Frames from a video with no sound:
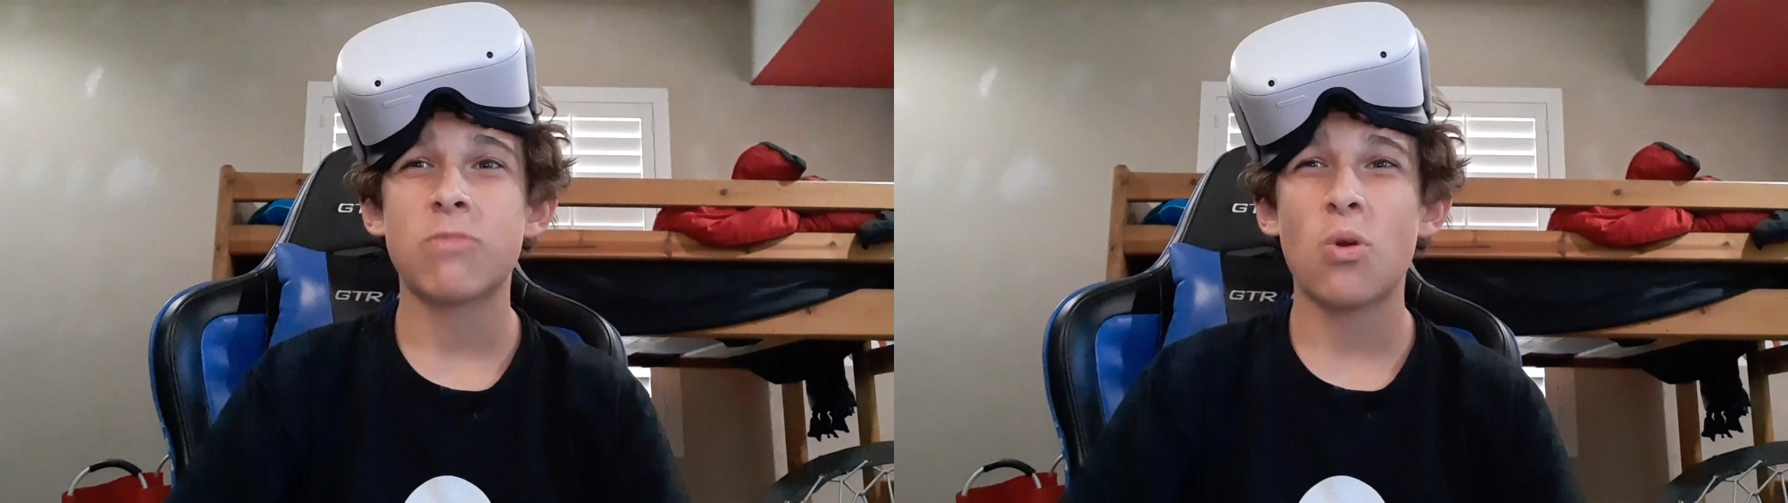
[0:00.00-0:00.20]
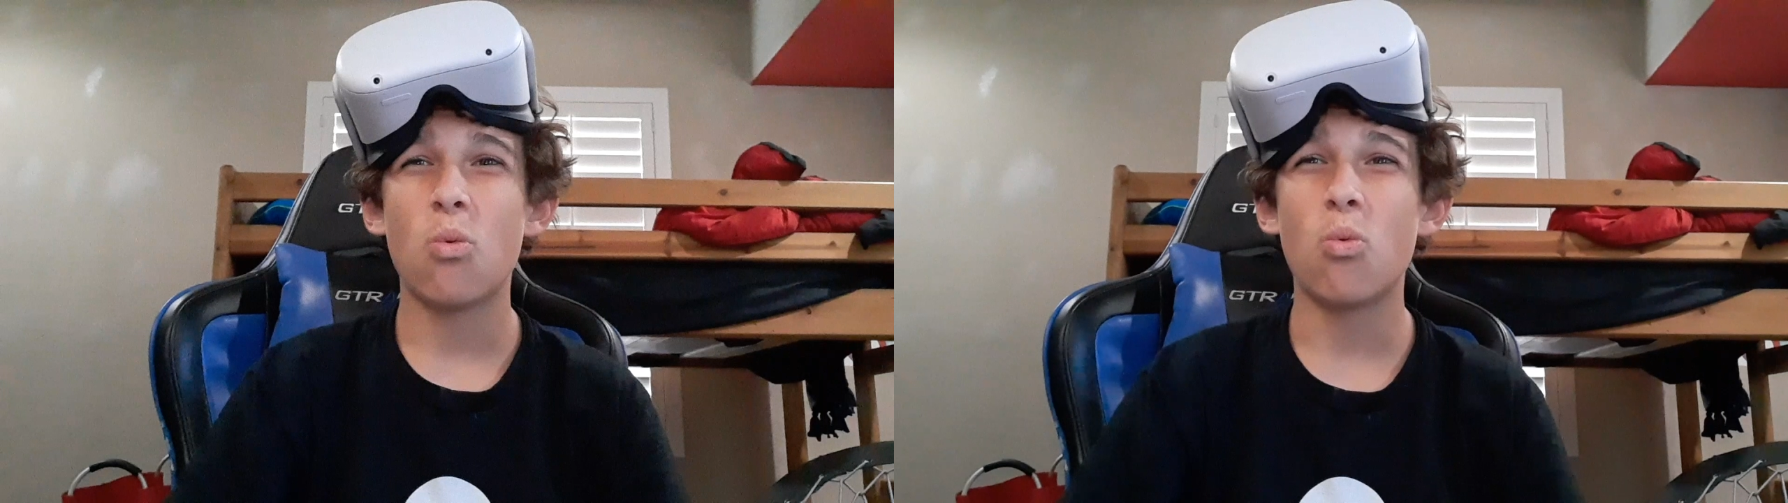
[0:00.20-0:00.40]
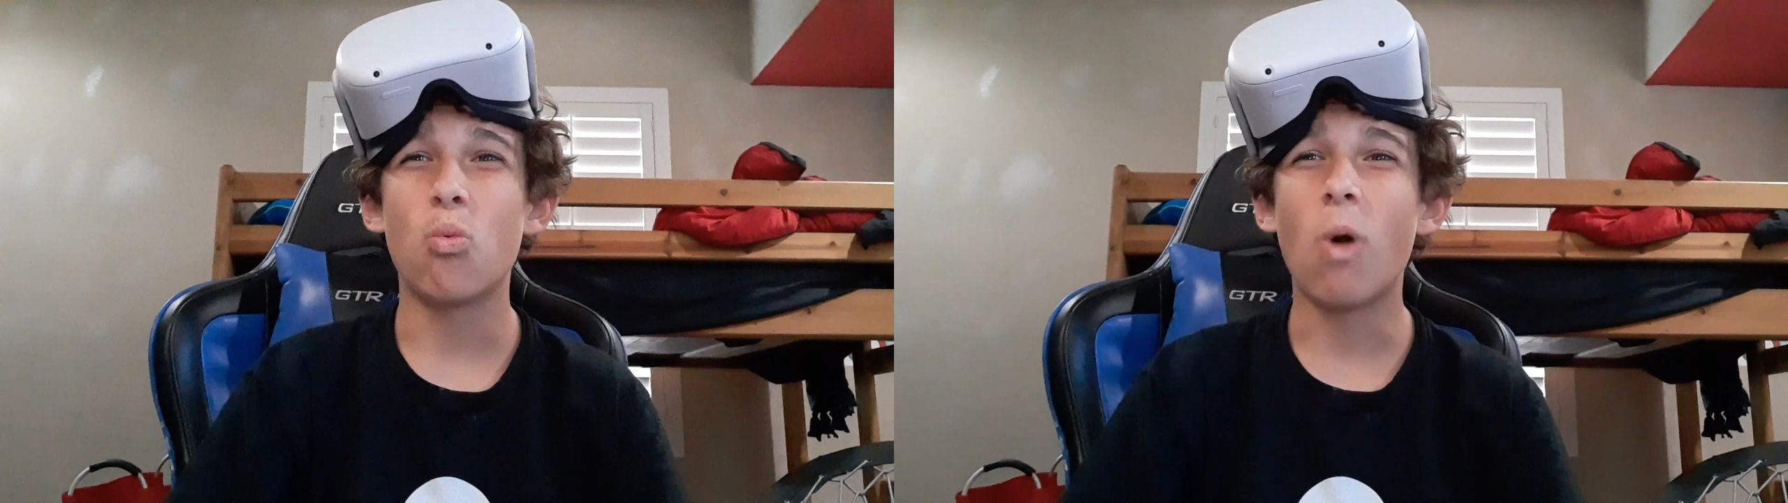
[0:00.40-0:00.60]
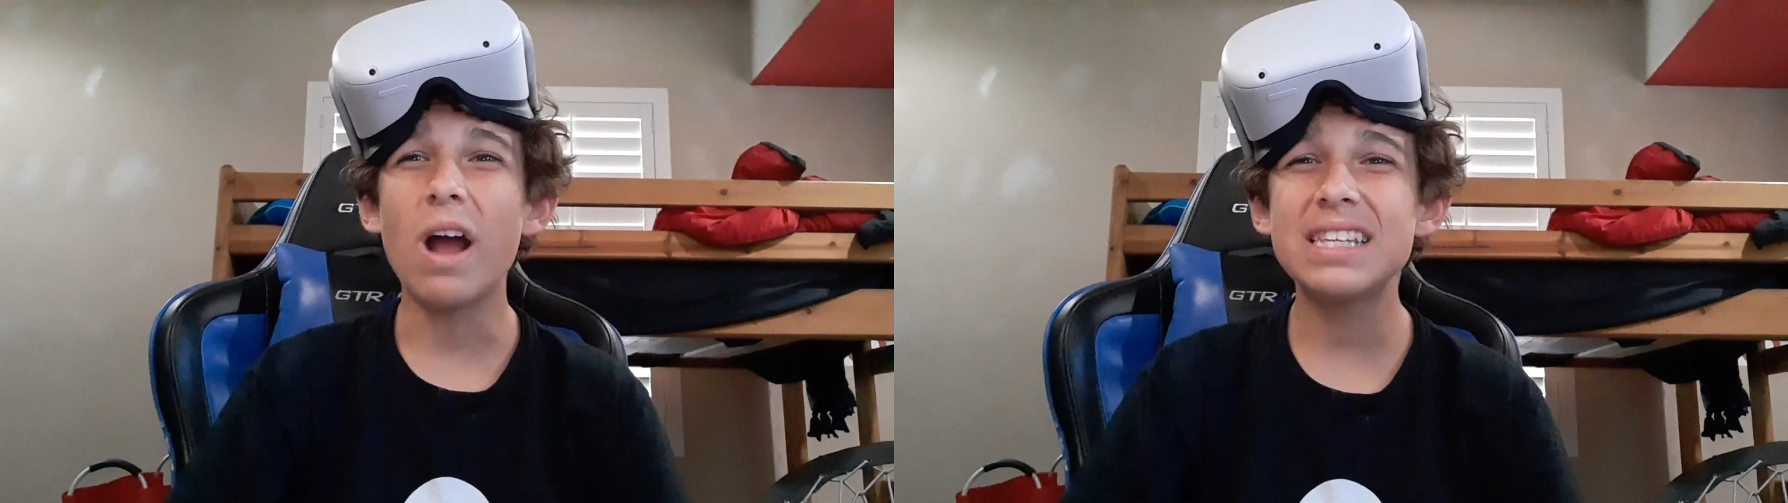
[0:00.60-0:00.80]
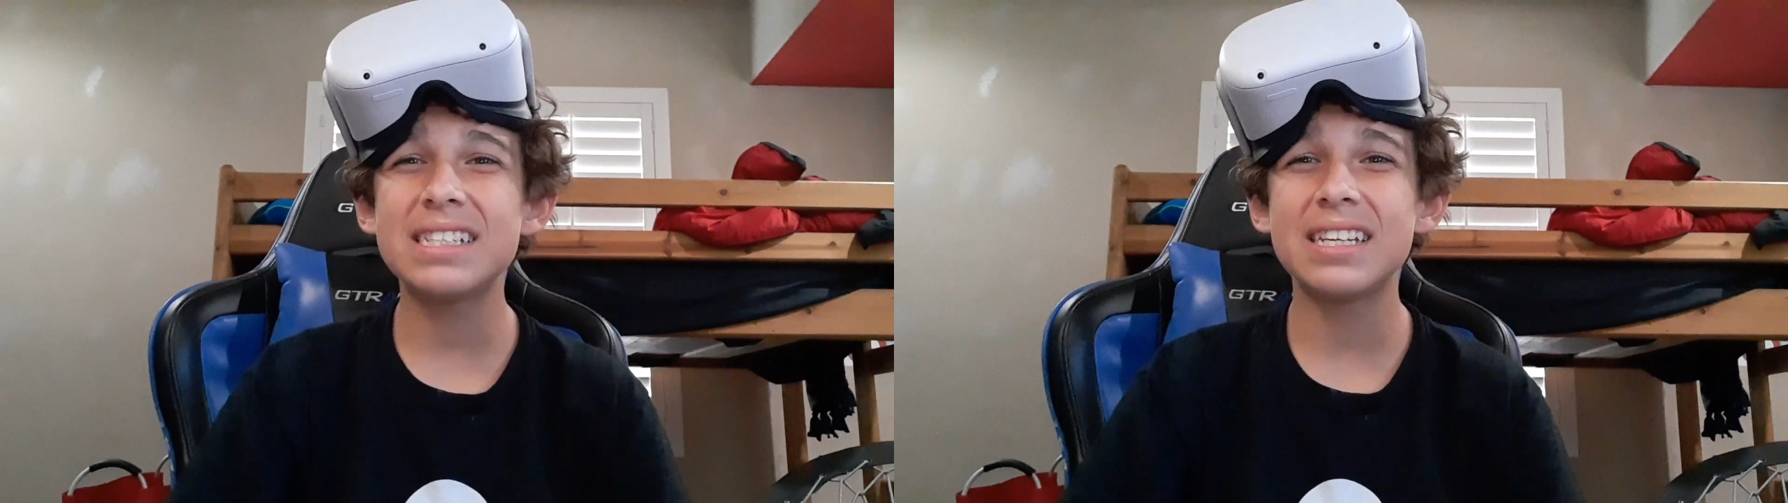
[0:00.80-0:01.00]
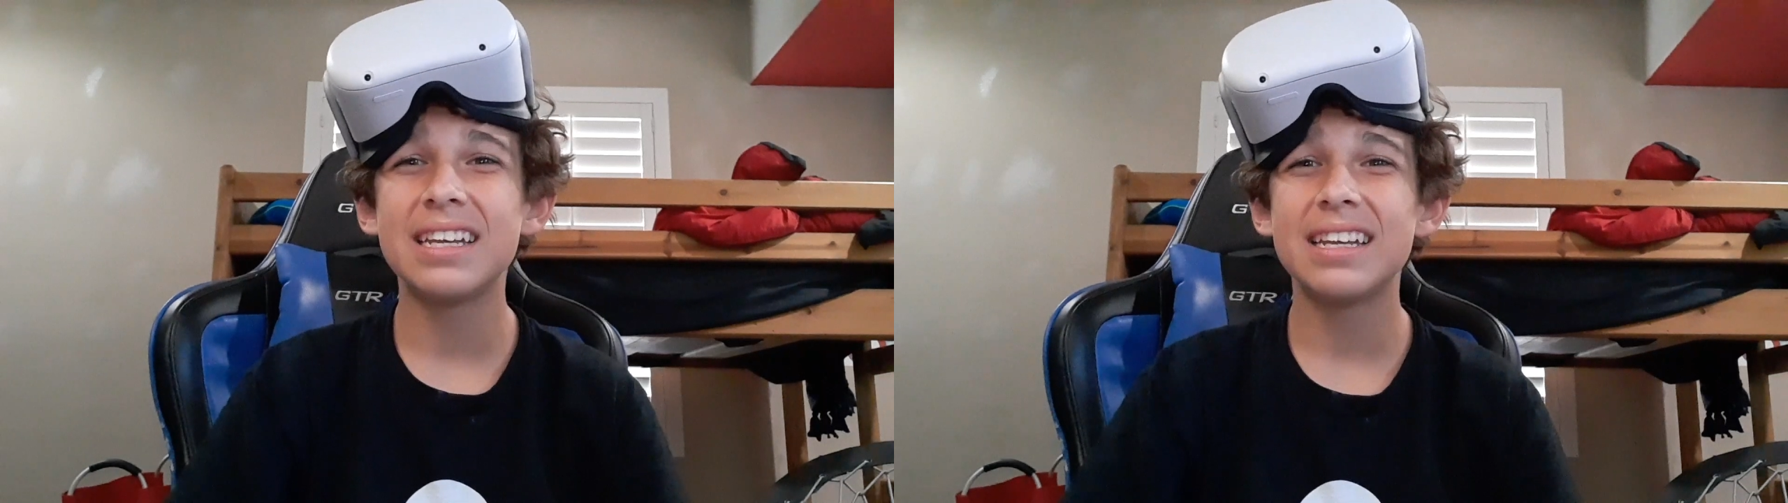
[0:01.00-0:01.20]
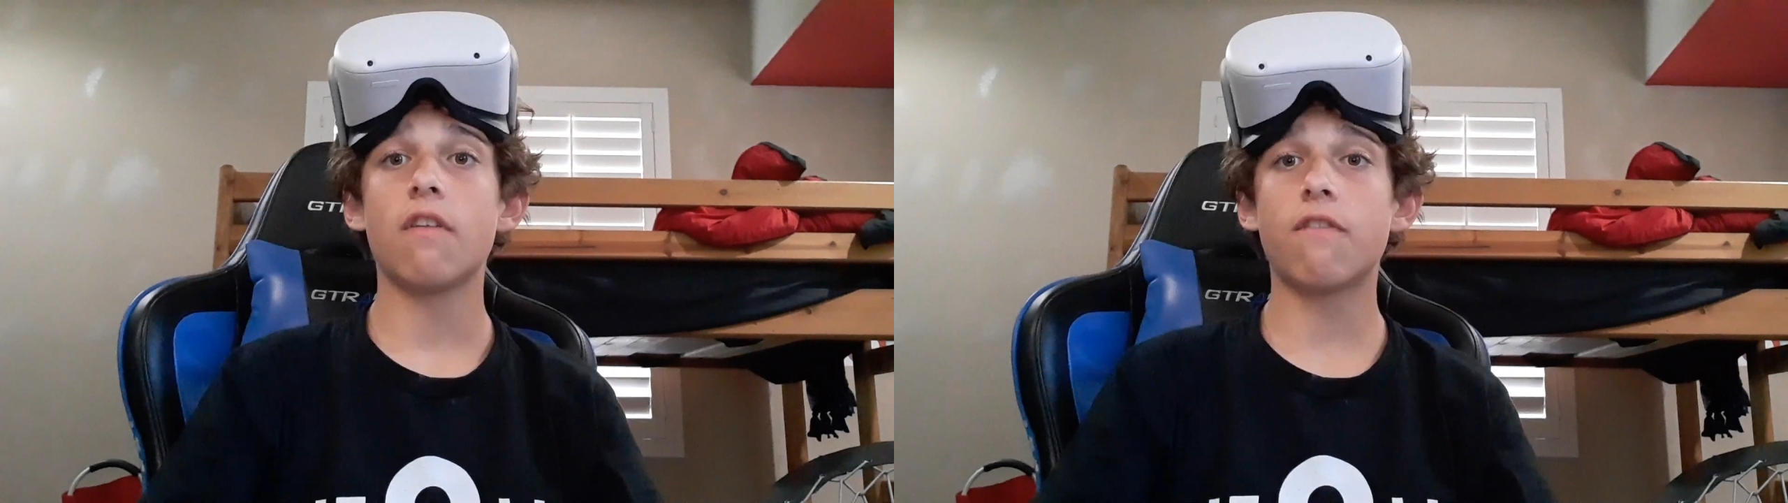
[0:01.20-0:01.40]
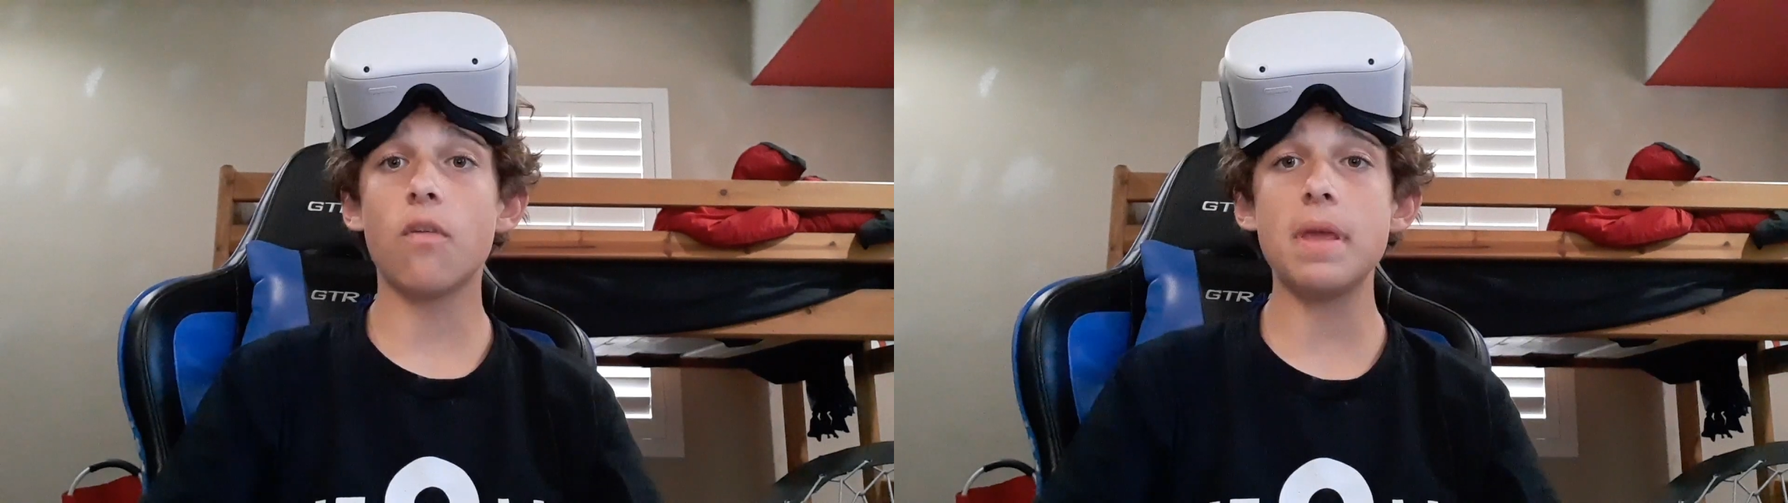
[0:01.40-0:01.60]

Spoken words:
What? For